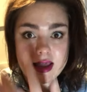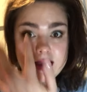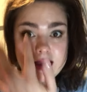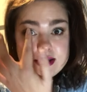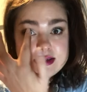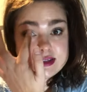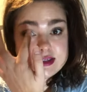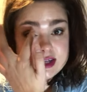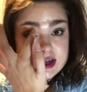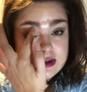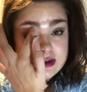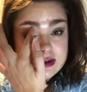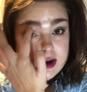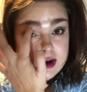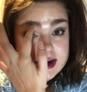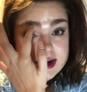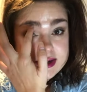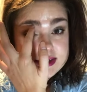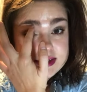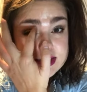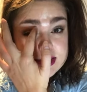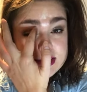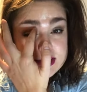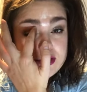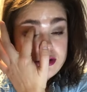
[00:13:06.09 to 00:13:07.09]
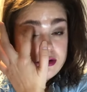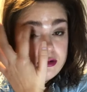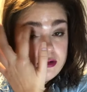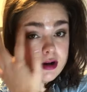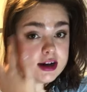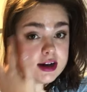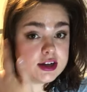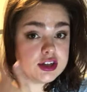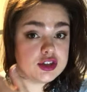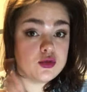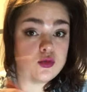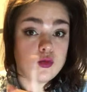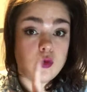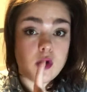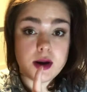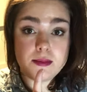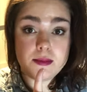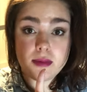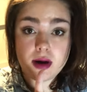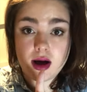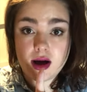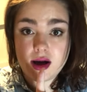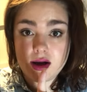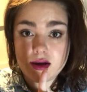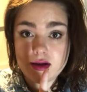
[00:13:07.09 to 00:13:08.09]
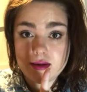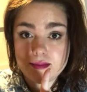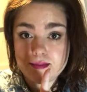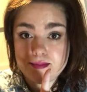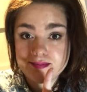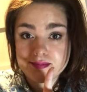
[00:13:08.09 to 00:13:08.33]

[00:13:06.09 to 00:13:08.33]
so I did crush one bug.